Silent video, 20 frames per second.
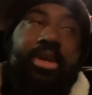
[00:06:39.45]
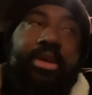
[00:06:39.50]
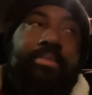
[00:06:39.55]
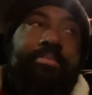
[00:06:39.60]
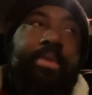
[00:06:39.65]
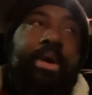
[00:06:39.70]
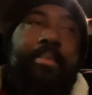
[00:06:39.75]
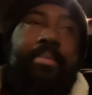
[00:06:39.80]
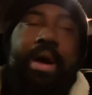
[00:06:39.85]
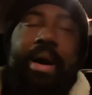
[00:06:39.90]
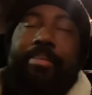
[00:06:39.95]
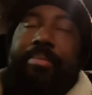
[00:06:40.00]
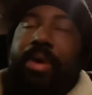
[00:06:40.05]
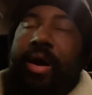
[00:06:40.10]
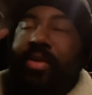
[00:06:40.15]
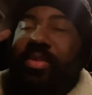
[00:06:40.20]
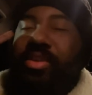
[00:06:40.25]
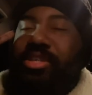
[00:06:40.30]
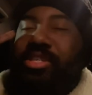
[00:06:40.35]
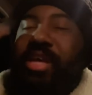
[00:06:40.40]
But my
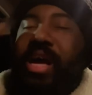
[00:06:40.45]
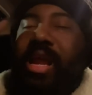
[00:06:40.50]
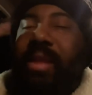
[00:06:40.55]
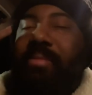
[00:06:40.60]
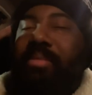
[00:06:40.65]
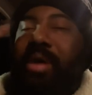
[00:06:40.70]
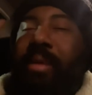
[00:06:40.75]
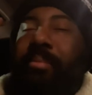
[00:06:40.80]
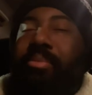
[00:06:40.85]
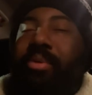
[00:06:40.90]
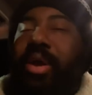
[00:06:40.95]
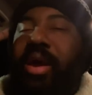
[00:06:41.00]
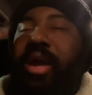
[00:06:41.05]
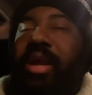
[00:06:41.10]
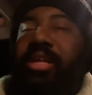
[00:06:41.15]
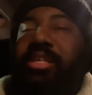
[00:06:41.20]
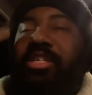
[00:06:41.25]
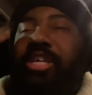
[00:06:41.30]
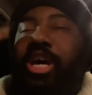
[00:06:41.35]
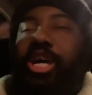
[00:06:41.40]
mother's side of my
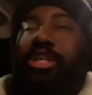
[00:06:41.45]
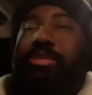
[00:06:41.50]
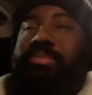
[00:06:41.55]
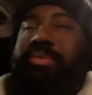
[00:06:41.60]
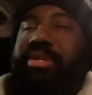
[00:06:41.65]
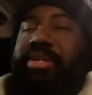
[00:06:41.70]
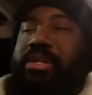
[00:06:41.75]
brain tells me